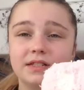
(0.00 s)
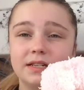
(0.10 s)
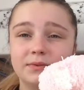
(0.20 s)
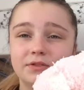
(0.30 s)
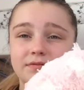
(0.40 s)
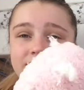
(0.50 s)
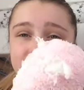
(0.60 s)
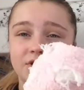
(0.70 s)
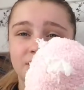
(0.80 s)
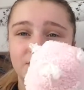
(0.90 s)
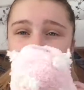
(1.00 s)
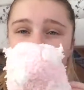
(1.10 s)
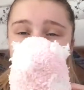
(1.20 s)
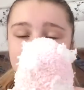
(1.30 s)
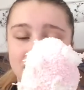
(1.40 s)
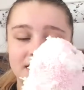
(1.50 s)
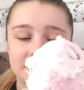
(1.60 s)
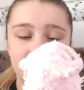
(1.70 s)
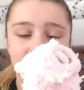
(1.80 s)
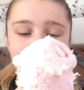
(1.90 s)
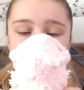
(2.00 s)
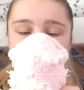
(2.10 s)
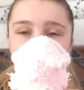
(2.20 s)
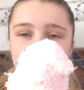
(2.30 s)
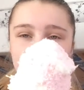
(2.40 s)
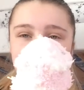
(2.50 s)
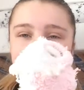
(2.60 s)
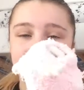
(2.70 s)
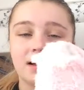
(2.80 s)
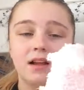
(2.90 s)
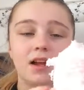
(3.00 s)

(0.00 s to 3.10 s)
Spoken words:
in a ball, because I'm not that amazing at like folding them back.